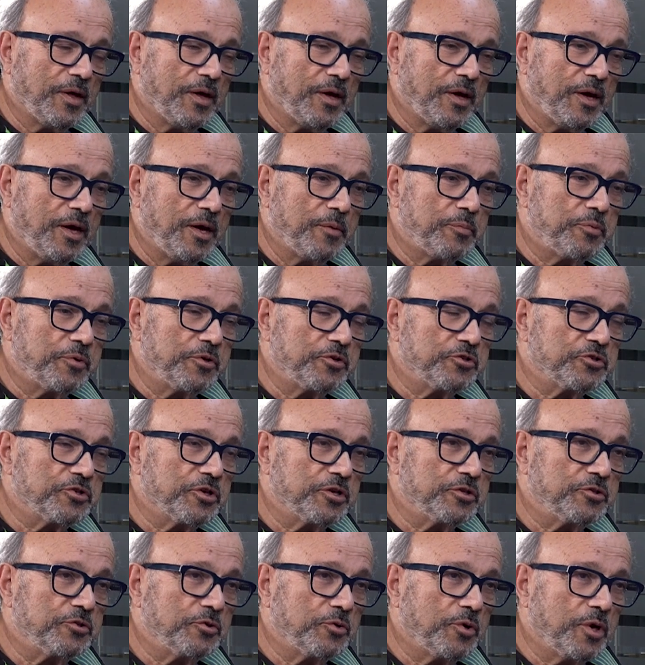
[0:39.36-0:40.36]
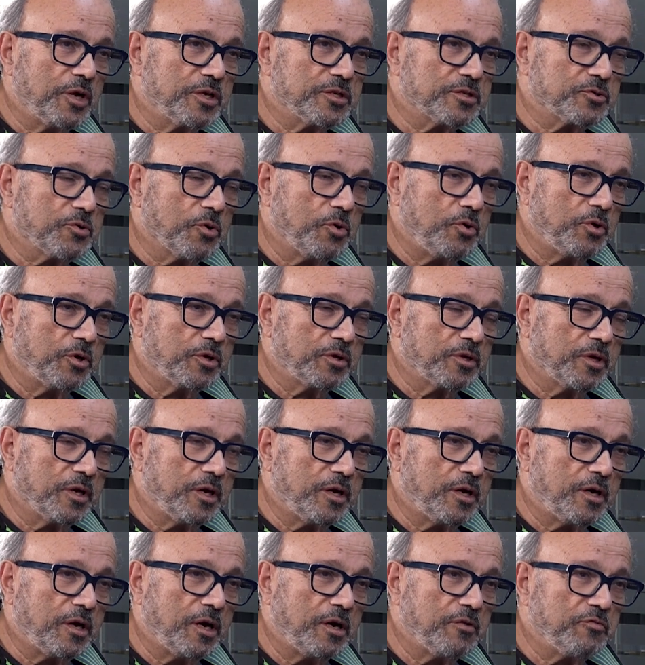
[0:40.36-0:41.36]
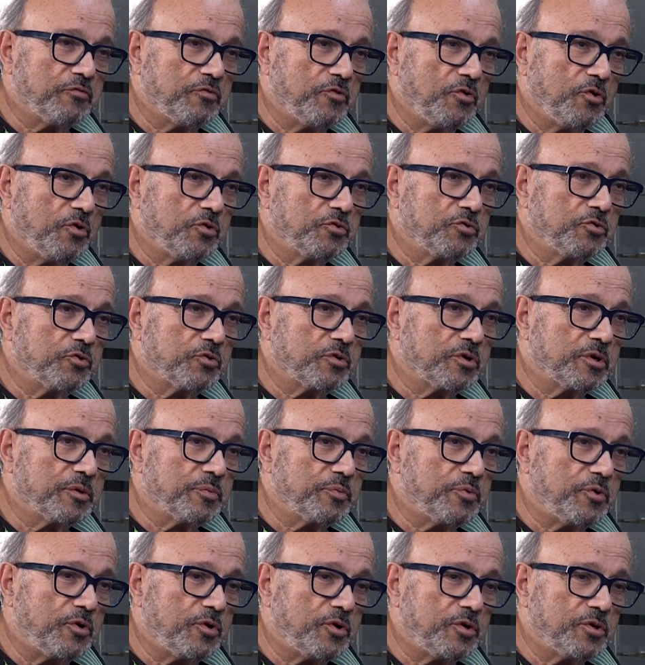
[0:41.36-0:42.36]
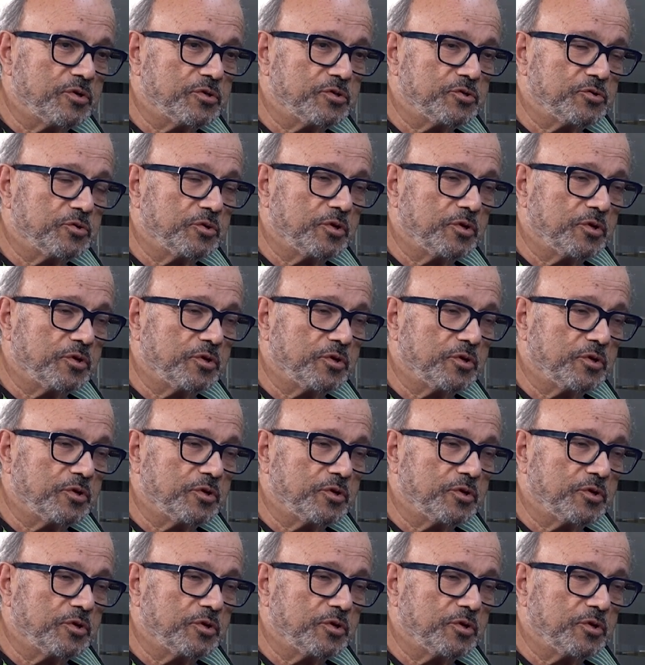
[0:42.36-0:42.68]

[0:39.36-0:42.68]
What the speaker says: I appreciate you guys going there. I followed your reports.